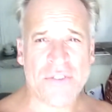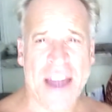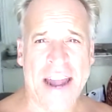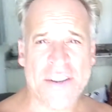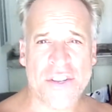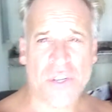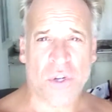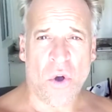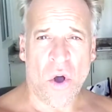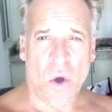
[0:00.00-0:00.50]

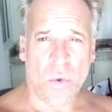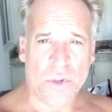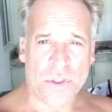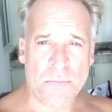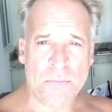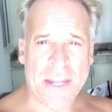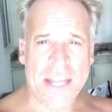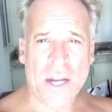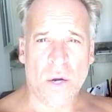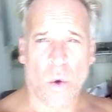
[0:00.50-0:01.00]
strategy call
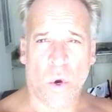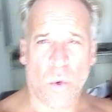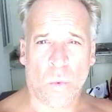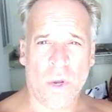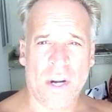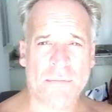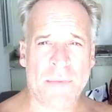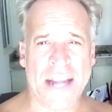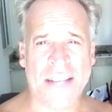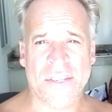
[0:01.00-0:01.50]
with me or
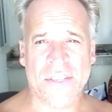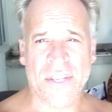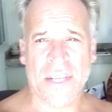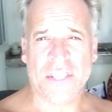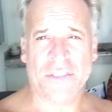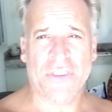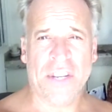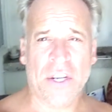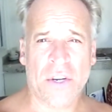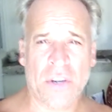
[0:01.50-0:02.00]
one of my
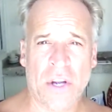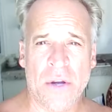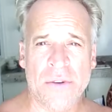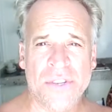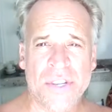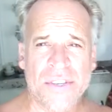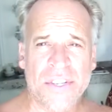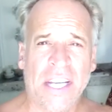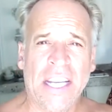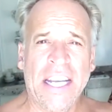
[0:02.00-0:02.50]
six-figure
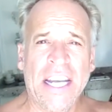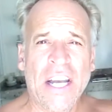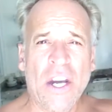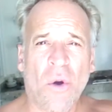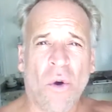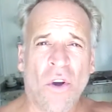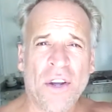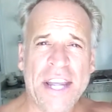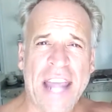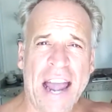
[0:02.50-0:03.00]
coaches,
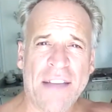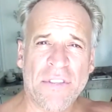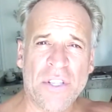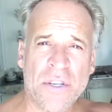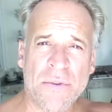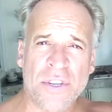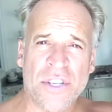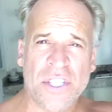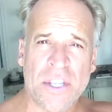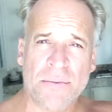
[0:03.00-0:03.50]
all you have to
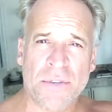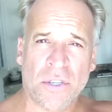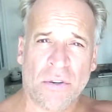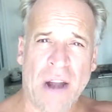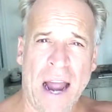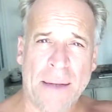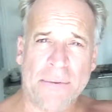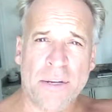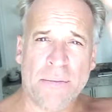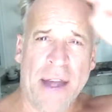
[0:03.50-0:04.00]
do is
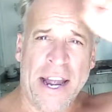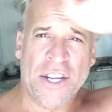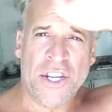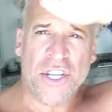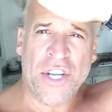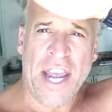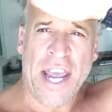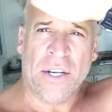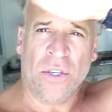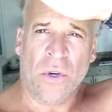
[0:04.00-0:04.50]
subscribe to my
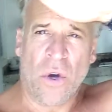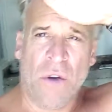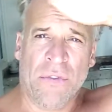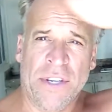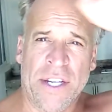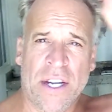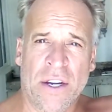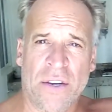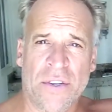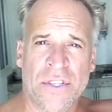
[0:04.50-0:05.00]
channel
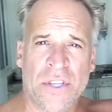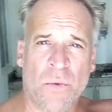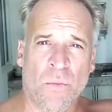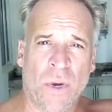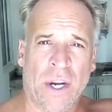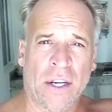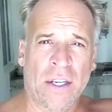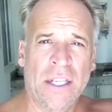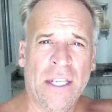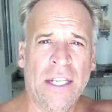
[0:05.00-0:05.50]
over here
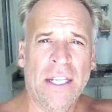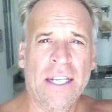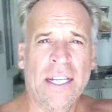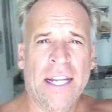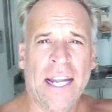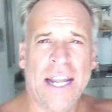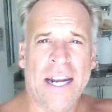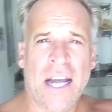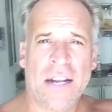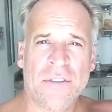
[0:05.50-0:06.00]
somewhere.
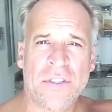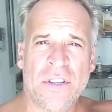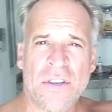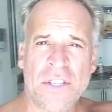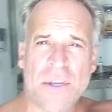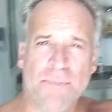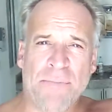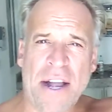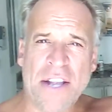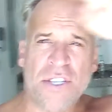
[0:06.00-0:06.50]
And
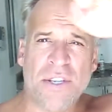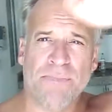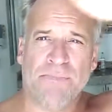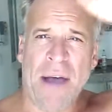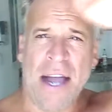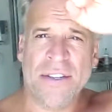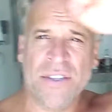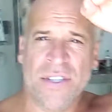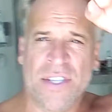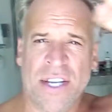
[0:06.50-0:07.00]
there's a bunch of
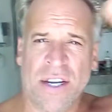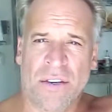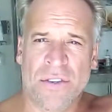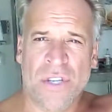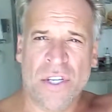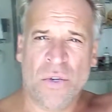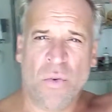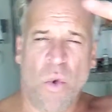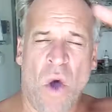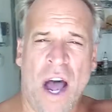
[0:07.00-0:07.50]
buttons here,
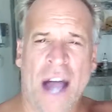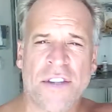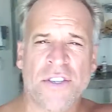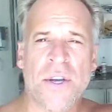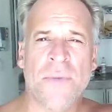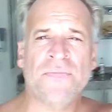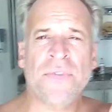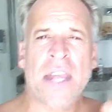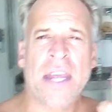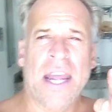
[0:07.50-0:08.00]
just watch.
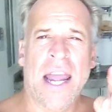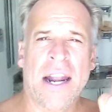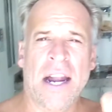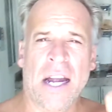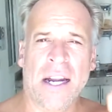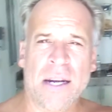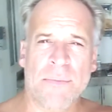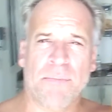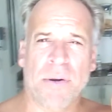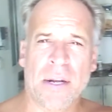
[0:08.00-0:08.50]
And
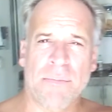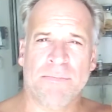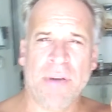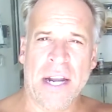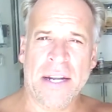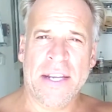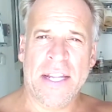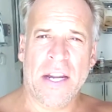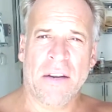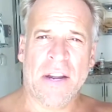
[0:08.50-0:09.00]
I'm gonna put a
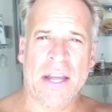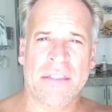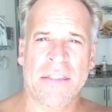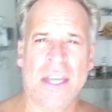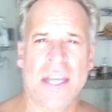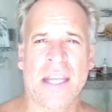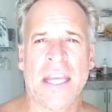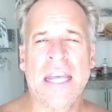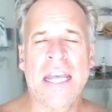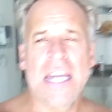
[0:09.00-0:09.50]
button here, I
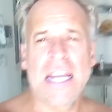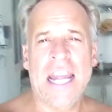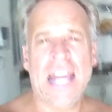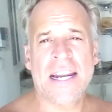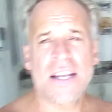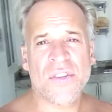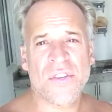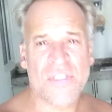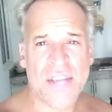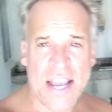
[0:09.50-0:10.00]
think,
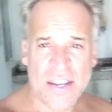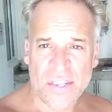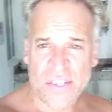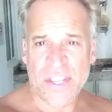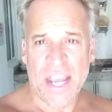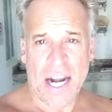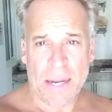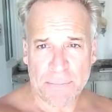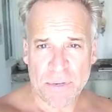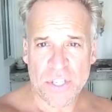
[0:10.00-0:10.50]
and it says
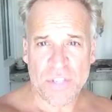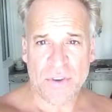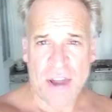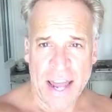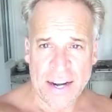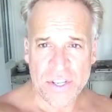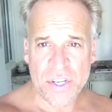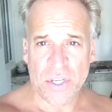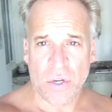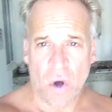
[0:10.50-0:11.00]
set up a
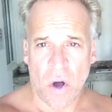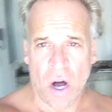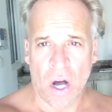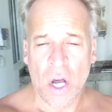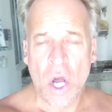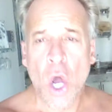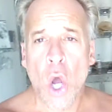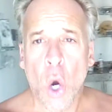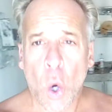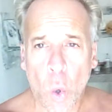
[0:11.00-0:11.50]
strategy
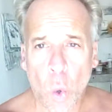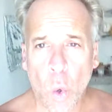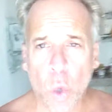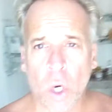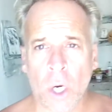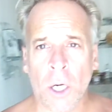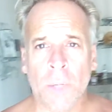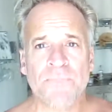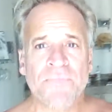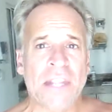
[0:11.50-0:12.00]
call.
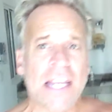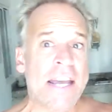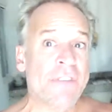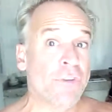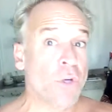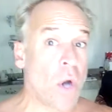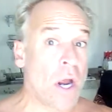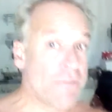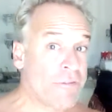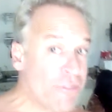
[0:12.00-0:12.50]
Or
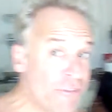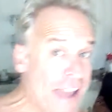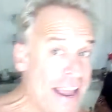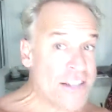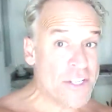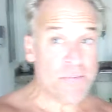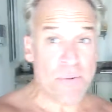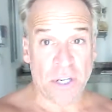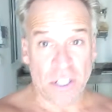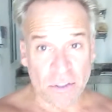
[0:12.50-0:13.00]
if you're on
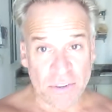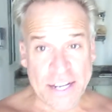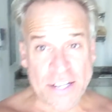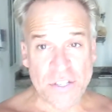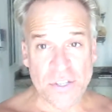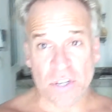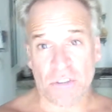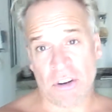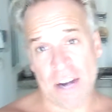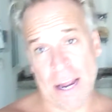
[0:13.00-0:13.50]
Facebook or
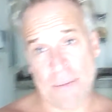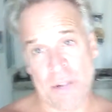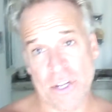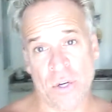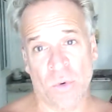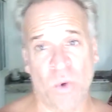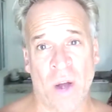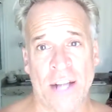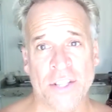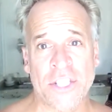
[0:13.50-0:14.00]
Instagram and
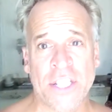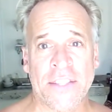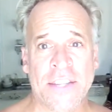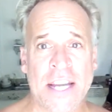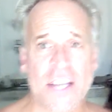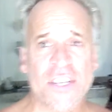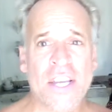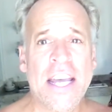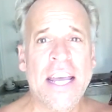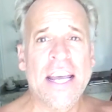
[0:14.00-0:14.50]
you're watching
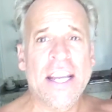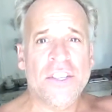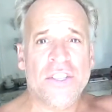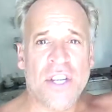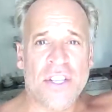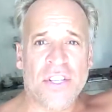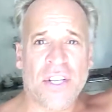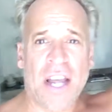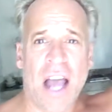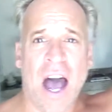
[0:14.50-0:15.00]
this,
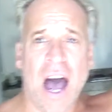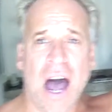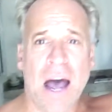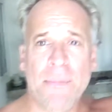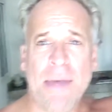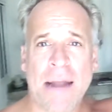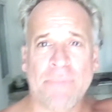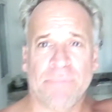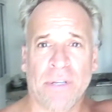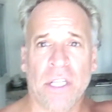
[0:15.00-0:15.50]
just
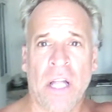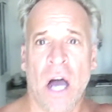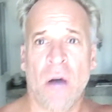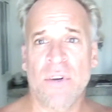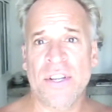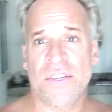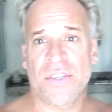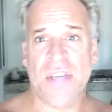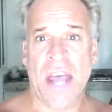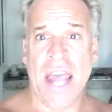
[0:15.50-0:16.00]
comment
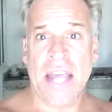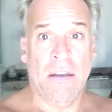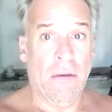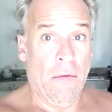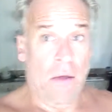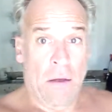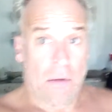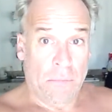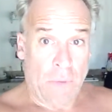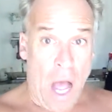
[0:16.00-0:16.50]
below and
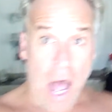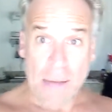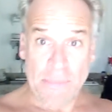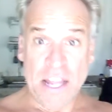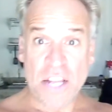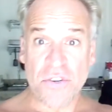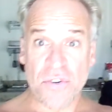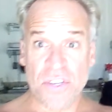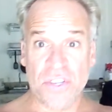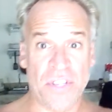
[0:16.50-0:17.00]
say, I'm
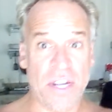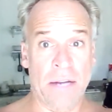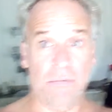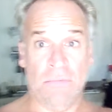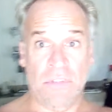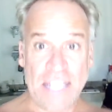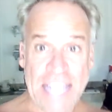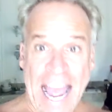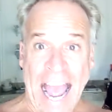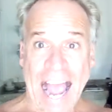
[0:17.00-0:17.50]

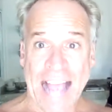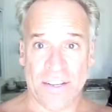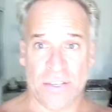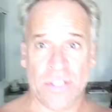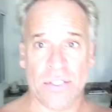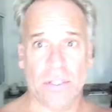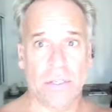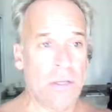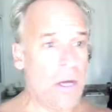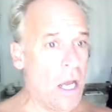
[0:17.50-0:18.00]
interested,
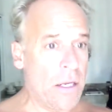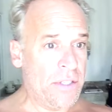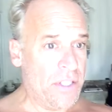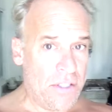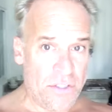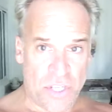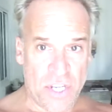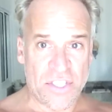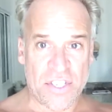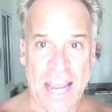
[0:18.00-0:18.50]
yes.
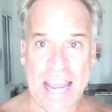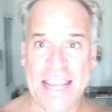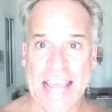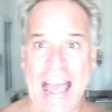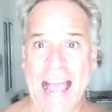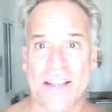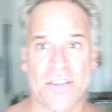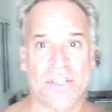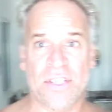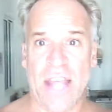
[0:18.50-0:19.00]
Just say
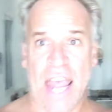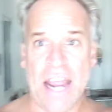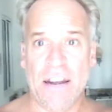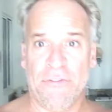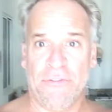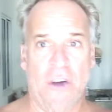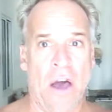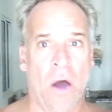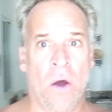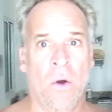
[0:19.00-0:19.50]
yes,
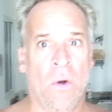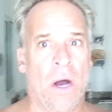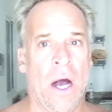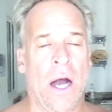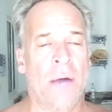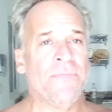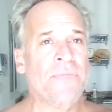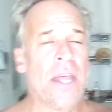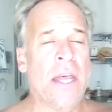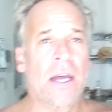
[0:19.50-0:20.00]

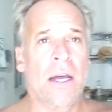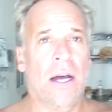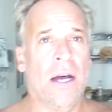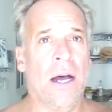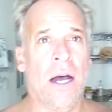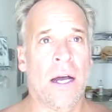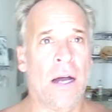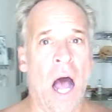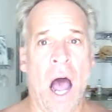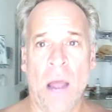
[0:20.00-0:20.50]
info,
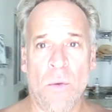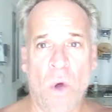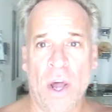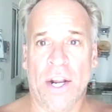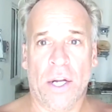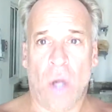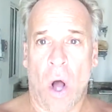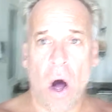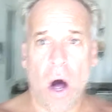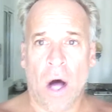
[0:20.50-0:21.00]
I
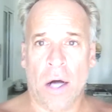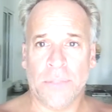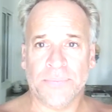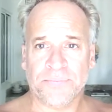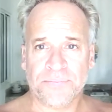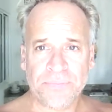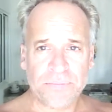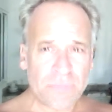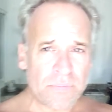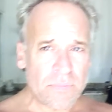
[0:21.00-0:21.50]
want a
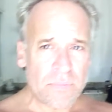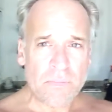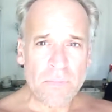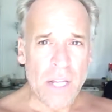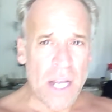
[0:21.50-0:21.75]
call.